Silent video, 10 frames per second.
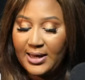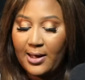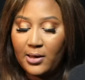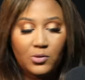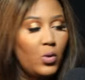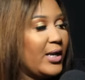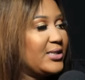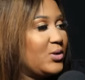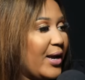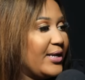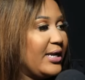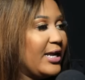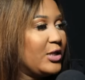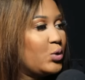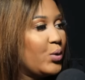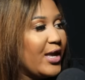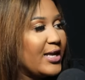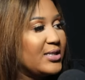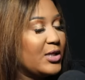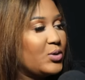maseka khula to 1 year,
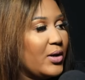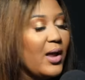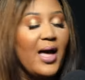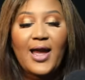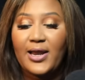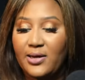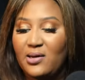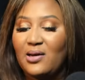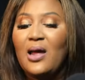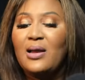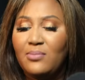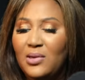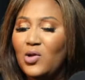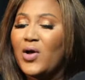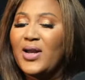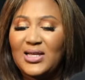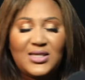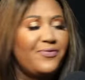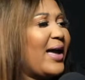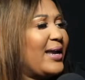2 years, that's when, hi,
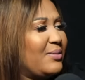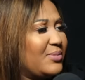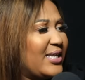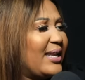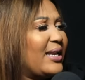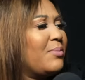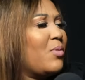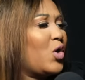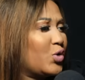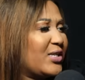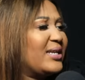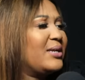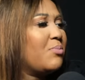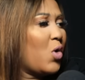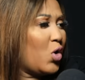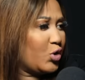Lona, it's fine. Ntsengeleni imoto, uthanda